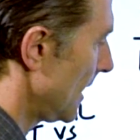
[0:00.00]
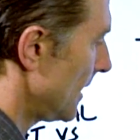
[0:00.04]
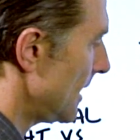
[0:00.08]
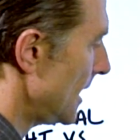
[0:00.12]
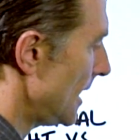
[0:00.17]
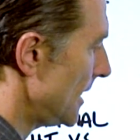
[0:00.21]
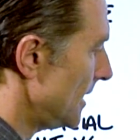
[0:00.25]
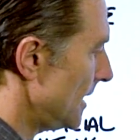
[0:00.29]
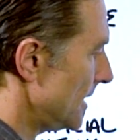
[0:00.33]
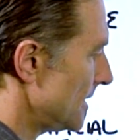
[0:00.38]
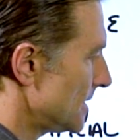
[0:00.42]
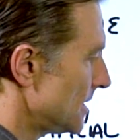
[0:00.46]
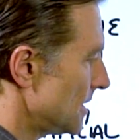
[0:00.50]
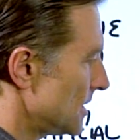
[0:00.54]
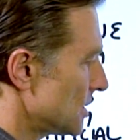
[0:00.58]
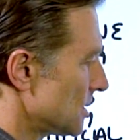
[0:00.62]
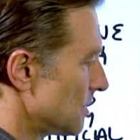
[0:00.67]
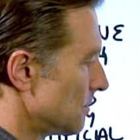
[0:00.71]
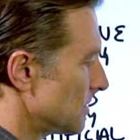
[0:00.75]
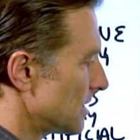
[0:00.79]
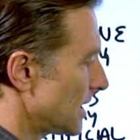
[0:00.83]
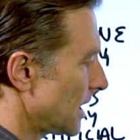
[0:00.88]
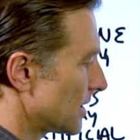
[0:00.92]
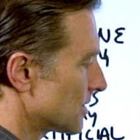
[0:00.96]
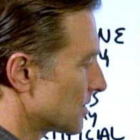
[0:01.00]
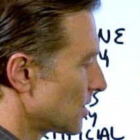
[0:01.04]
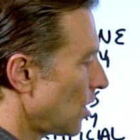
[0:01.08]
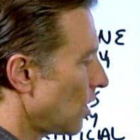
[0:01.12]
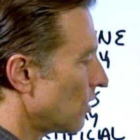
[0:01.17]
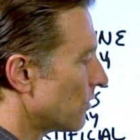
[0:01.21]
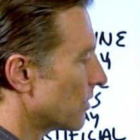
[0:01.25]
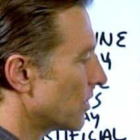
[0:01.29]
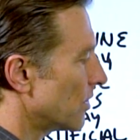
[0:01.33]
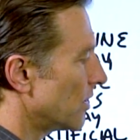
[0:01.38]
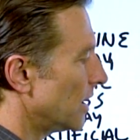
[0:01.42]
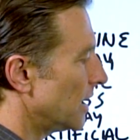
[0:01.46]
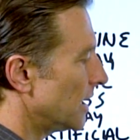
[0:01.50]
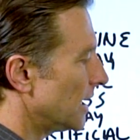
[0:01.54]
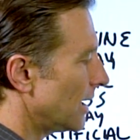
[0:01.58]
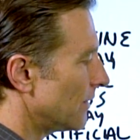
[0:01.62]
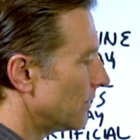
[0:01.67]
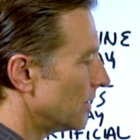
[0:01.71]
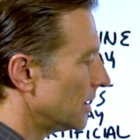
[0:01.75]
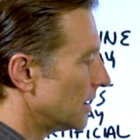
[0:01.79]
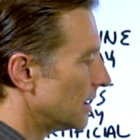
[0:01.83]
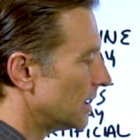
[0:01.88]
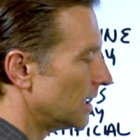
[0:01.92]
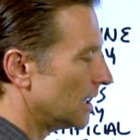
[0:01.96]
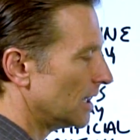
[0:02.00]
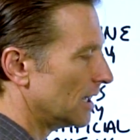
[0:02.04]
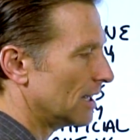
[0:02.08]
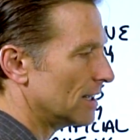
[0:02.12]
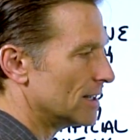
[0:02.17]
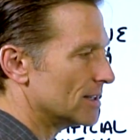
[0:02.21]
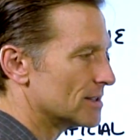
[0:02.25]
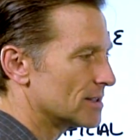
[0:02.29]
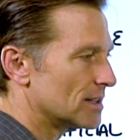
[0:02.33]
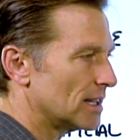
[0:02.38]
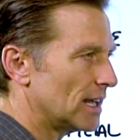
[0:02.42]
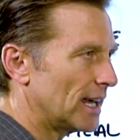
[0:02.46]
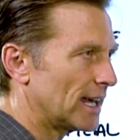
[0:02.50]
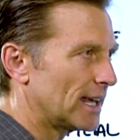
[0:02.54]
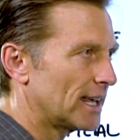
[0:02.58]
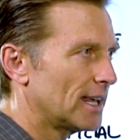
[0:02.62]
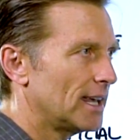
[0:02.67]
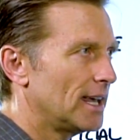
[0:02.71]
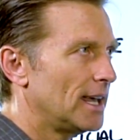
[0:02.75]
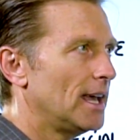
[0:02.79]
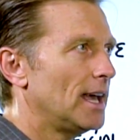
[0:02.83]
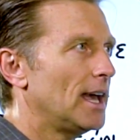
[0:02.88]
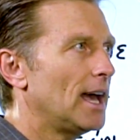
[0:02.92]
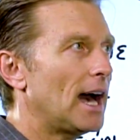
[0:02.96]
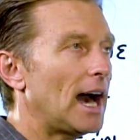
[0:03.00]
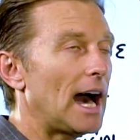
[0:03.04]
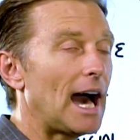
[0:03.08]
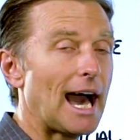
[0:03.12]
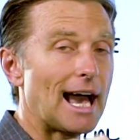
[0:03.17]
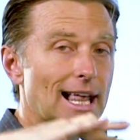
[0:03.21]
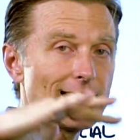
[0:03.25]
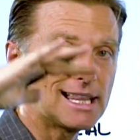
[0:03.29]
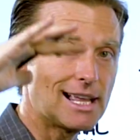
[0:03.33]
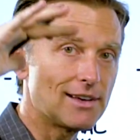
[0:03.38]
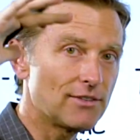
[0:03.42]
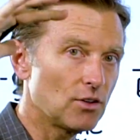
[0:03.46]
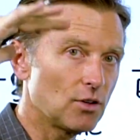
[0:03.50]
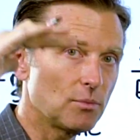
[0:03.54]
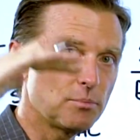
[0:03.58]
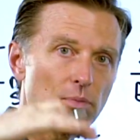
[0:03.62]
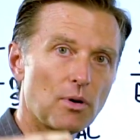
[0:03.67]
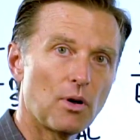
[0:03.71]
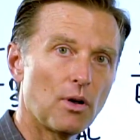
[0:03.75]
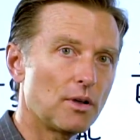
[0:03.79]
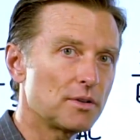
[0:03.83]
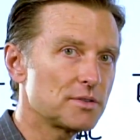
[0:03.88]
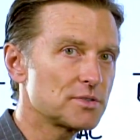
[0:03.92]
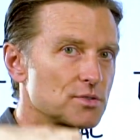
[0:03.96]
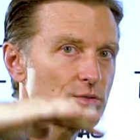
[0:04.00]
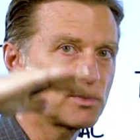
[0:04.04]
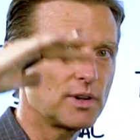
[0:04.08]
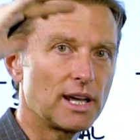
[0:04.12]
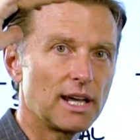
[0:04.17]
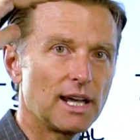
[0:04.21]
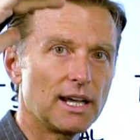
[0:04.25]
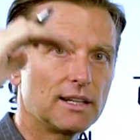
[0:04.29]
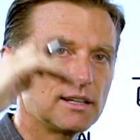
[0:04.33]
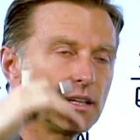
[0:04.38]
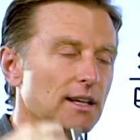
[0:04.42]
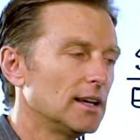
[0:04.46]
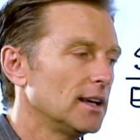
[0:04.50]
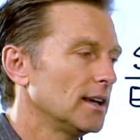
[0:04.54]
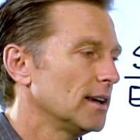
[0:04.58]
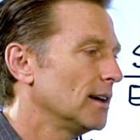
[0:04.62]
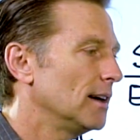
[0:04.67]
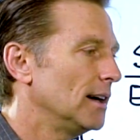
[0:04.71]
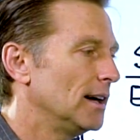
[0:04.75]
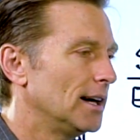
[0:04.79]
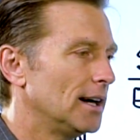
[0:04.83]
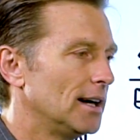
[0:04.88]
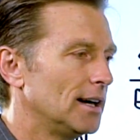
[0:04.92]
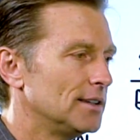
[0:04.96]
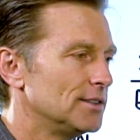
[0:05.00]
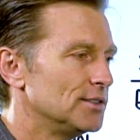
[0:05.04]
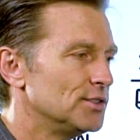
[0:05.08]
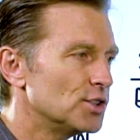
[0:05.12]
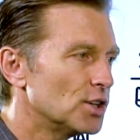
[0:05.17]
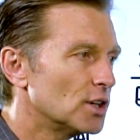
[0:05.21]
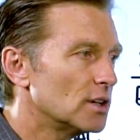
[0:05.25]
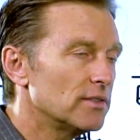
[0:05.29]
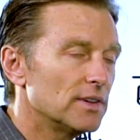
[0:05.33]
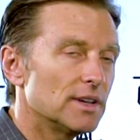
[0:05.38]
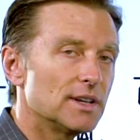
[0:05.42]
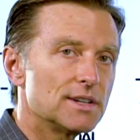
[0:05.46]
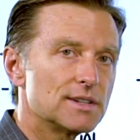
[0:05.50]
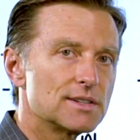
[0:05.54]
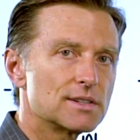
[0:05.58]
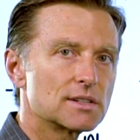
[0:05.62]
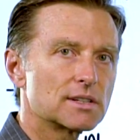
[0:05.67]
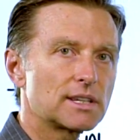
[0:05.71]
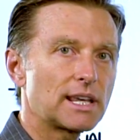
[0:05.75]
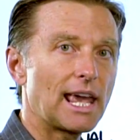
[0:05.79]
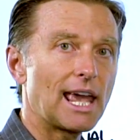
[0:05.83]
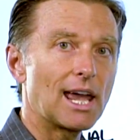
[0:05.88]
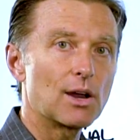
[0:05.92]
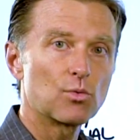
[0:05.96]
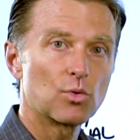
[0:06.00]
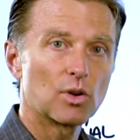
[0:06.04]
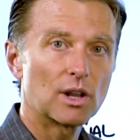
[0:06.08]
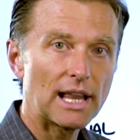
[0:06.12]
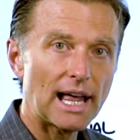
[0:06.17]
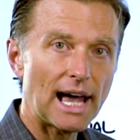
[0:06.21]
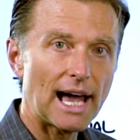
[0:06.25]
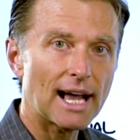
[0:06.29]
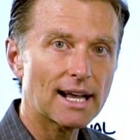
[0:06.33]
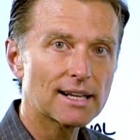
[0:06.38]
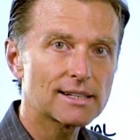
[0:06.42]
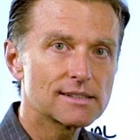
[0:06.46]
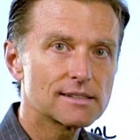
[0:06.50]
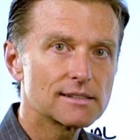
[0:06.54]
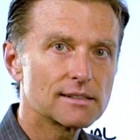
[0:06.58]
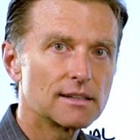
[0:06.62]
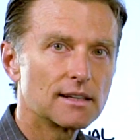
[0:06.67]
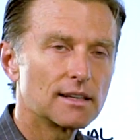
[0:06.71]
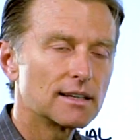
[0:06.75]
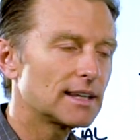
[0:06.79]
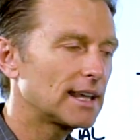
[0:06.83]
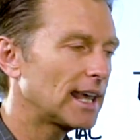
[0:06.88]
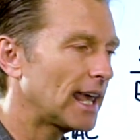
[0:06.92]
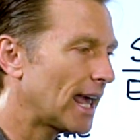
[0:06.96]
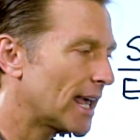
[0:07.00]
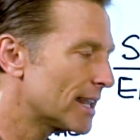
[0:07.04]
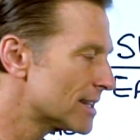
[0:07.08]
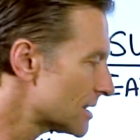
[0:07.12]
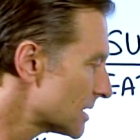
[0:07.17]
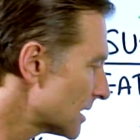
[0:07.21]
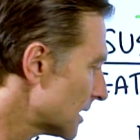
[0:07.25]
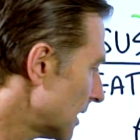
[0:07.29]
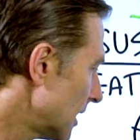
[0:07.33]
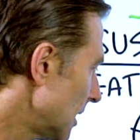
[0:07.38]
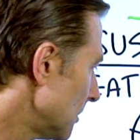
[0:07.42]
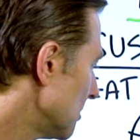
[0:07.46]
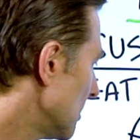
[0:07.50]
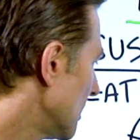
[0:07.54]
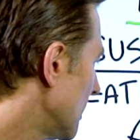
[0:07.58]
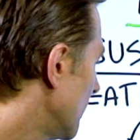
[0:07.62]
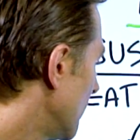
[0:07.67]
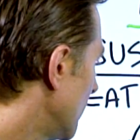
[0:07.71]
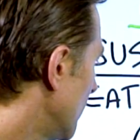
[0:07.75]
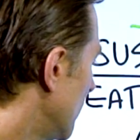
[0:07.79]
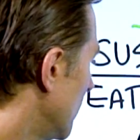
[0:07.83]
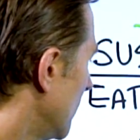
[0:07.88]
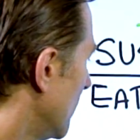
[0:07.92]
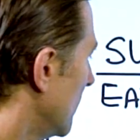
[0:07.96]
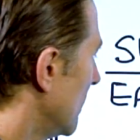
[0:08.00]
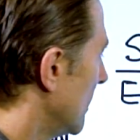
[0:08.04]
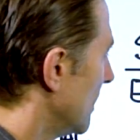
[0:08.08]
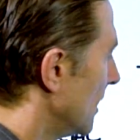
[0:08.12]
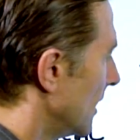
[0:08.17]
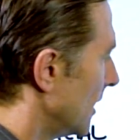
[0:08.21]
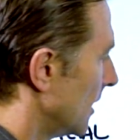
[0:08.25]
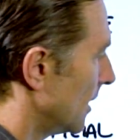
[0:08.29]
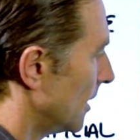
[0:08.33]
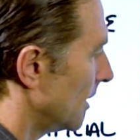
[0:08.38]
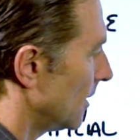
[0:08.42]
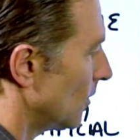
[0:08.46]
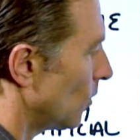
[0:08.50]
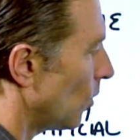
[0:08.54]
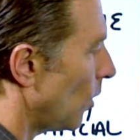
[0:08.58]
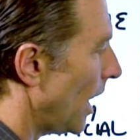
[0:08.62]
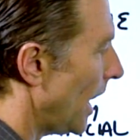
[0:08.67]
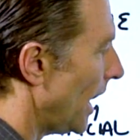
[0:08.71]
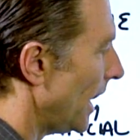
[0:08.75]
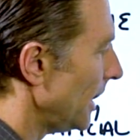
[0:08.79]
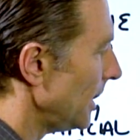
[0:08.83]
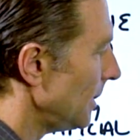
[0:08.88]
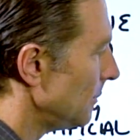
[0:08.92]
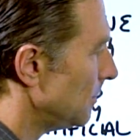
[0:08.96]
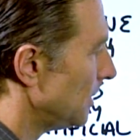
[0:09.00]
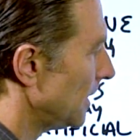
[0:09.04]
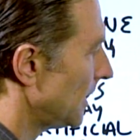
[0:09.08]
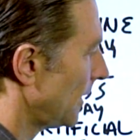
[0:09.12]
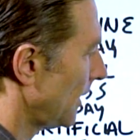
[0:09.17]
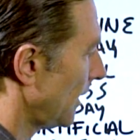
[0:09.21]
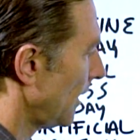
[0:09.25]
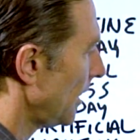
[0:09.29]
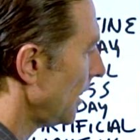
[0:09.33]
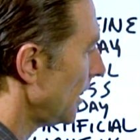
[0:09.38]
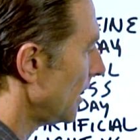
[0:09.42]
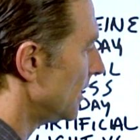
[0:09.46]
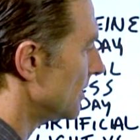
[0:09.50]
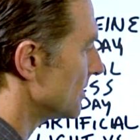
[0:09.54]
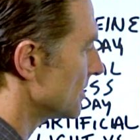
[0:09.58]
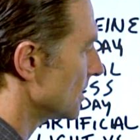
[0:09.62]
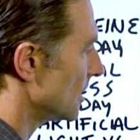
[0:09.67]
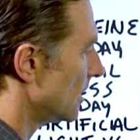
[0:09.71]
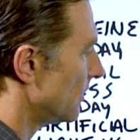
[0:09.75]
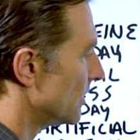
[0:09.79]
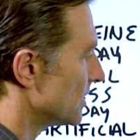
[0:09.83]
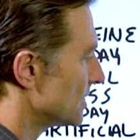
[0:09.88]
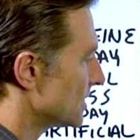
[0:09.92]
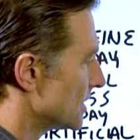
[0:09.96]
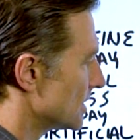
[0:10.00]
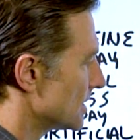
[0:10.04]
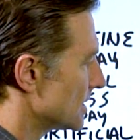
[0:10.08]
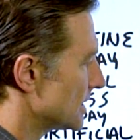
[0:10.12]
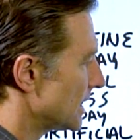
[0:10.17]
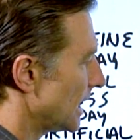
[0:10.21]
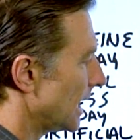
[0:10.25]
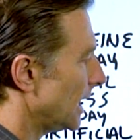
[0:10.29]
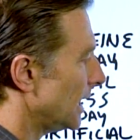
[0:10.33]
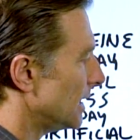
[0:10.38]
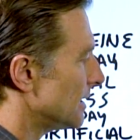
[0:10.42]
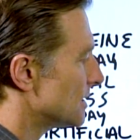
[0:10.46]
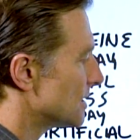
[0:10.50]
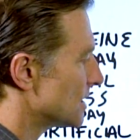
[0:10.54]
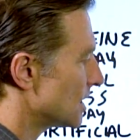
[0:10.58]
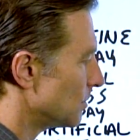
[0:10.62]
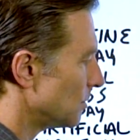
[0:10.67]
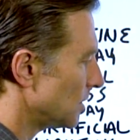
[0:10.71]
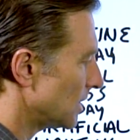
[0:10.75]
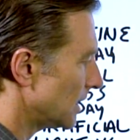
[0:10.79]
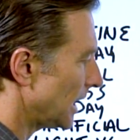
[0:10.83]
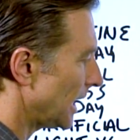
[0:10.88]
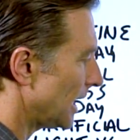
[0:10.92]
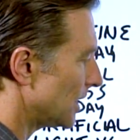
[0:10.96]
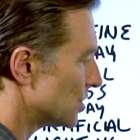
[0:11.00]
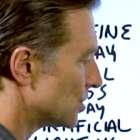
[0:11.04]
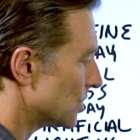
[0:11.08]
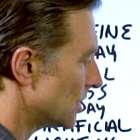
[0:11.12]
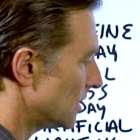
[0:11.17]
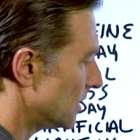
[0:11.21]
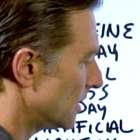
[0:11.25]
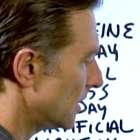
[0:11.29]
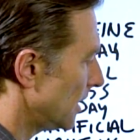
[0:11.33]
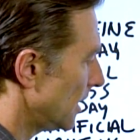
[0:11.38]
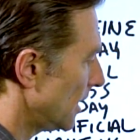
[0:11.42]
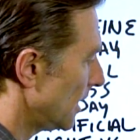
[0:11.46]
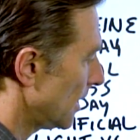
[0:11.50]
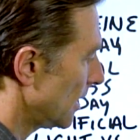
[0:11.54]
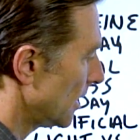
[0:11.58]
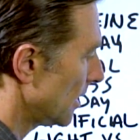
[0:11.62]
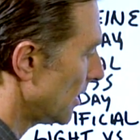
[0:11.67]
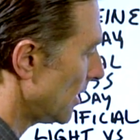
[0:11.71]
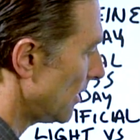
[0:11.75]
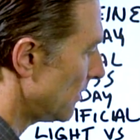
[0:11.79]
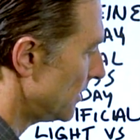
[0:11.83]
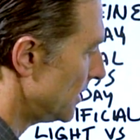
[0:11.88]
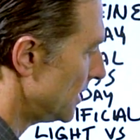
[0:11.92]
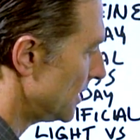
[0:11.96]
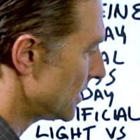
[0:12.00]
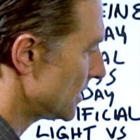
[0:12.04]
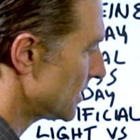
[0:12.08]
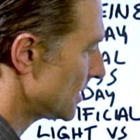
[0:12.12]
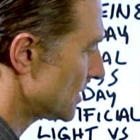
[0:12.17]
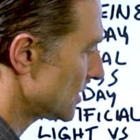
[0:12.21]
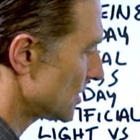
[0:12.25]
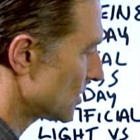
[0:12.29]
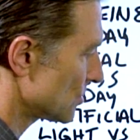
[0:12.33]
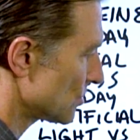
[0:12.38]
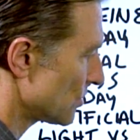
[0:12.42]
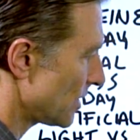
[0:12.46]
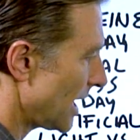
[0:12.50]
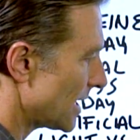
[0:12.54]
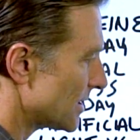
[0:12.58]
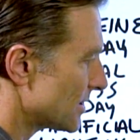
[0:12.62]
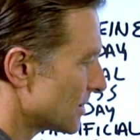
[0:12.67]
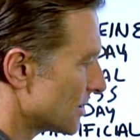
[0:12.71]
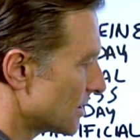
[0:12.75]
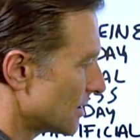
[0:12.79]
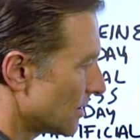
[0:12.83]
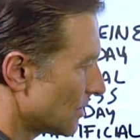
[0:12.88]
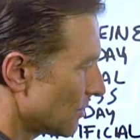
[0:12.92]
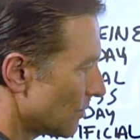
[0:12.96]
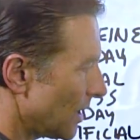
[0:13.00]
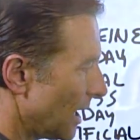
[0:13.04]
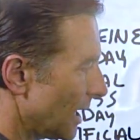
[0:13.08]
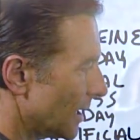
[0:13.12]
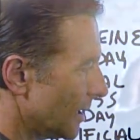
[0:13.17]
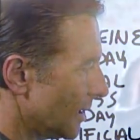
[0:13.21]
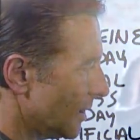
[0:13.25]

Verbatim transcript: then this system takes over and everything is like high level pulse rate, uh, nervous, can't relax, can't sleep. Why? Because of a sustained stimulation of this stress right